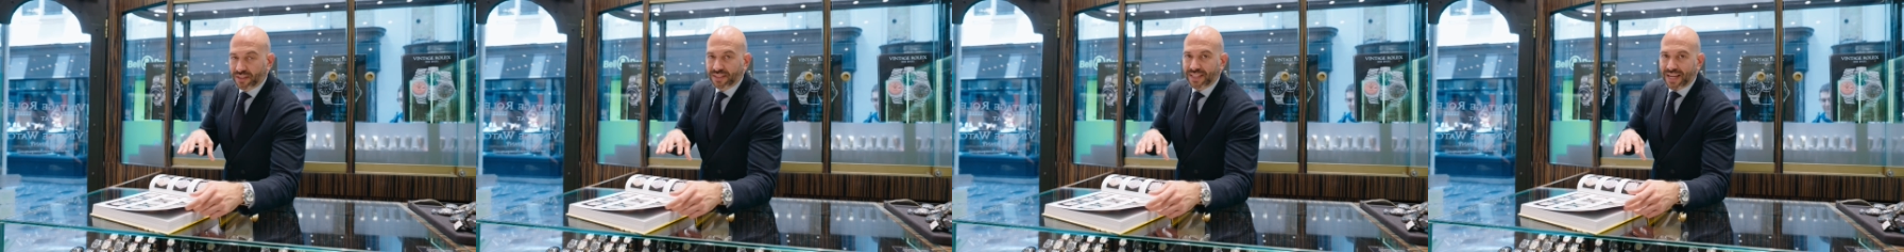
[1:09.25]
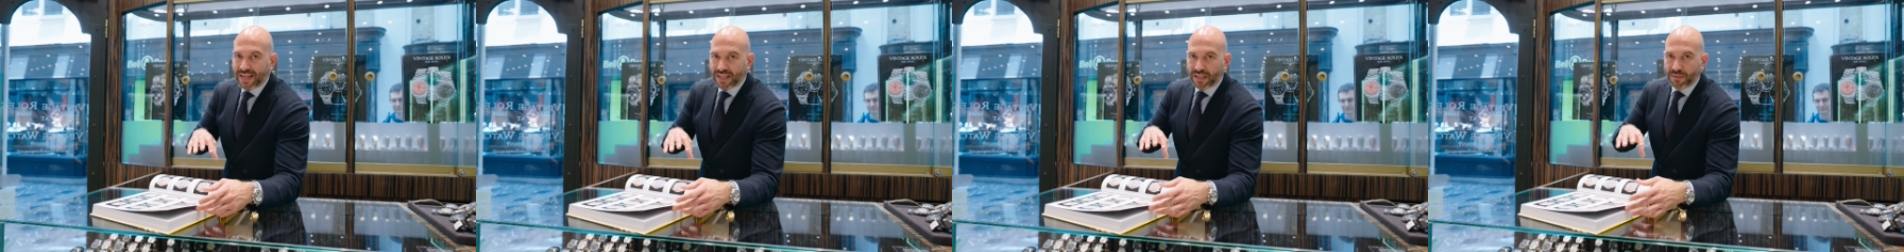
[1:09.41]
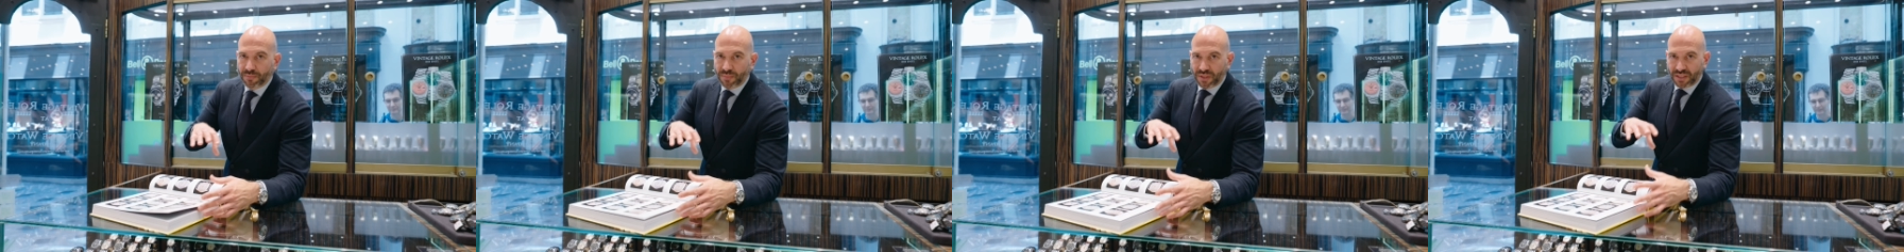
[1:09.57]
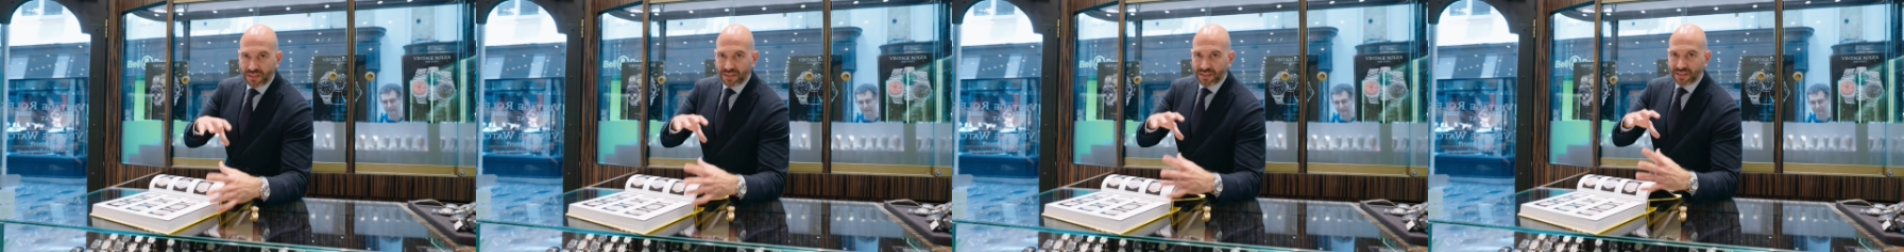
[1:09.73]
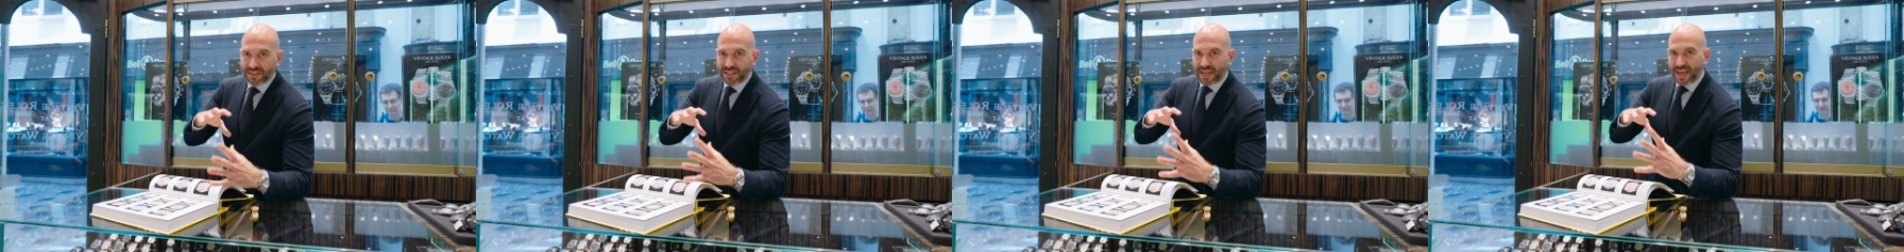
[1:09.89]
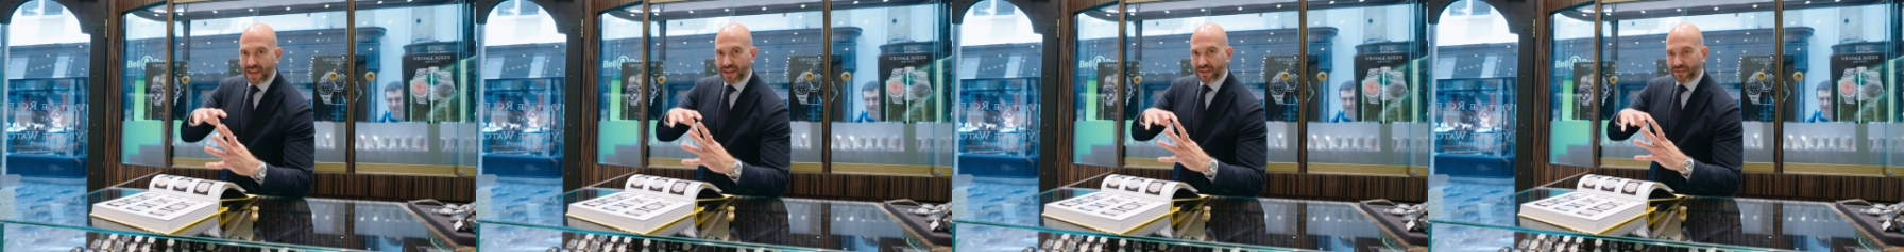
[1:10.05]
the tachymeter
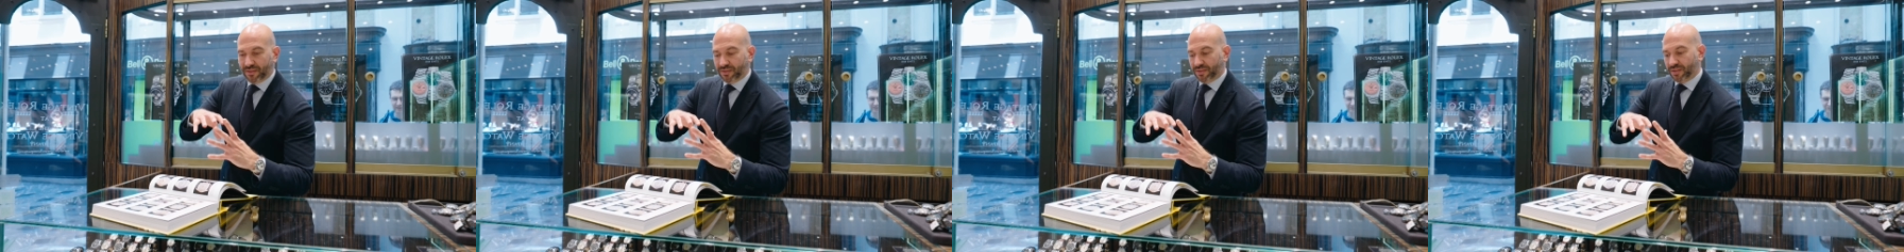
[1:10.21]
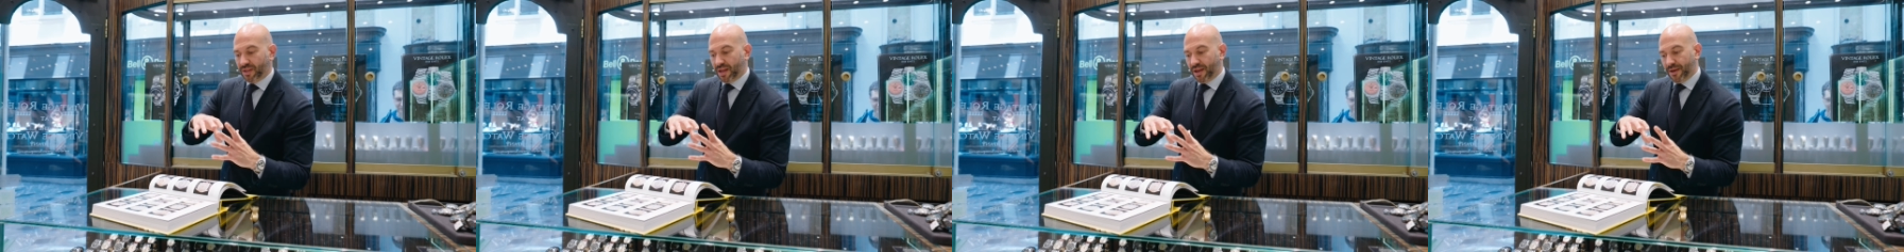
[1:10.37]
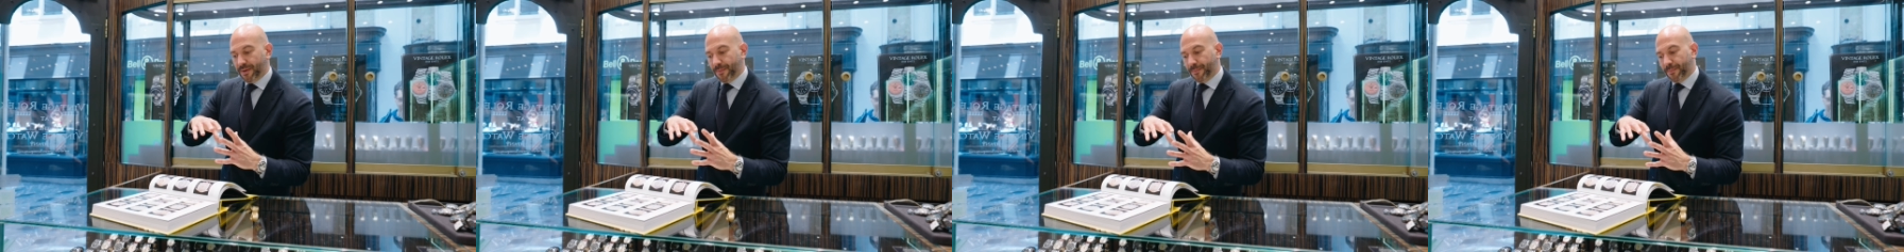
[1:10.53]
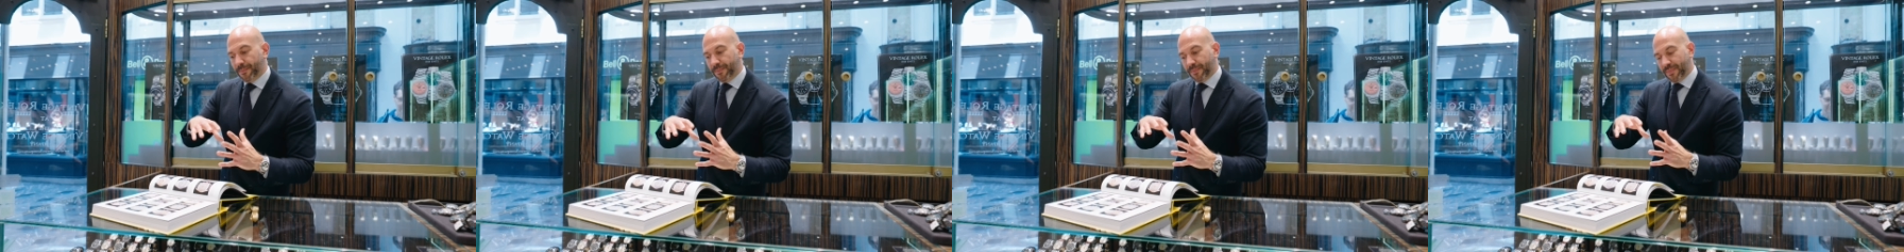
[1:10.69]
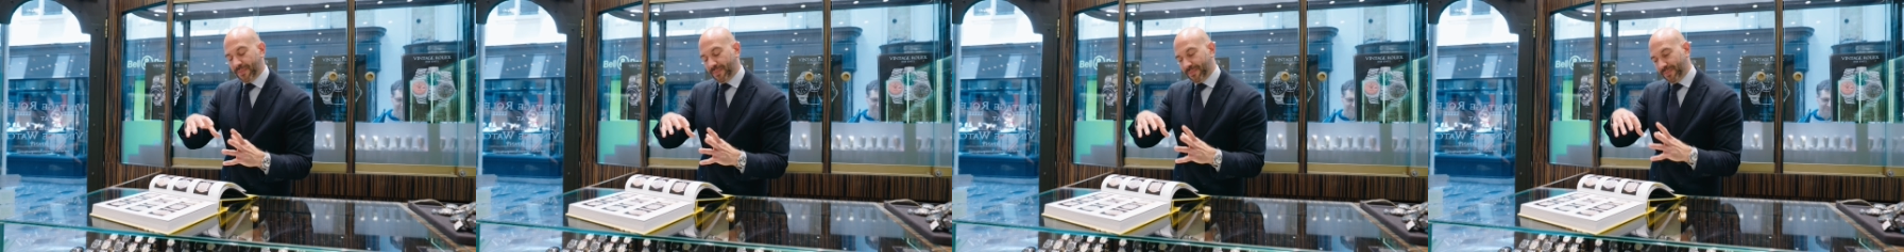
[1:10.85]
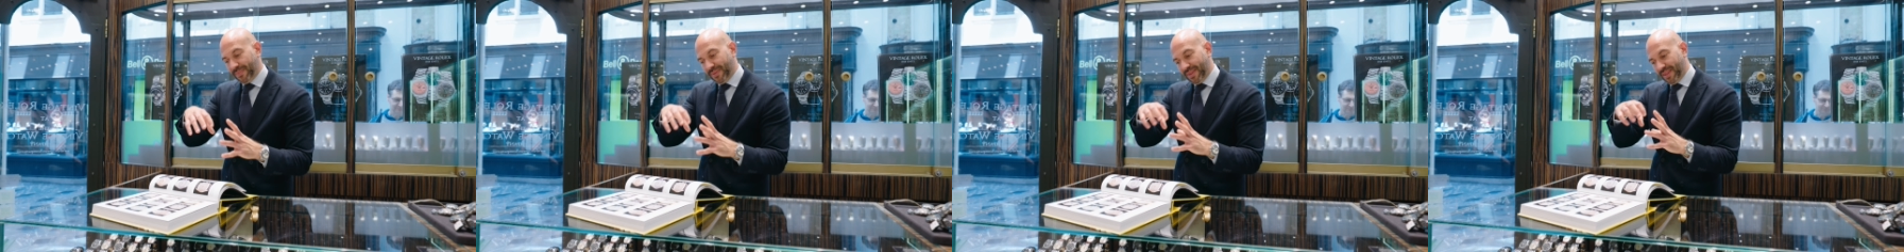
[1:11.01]
scale um,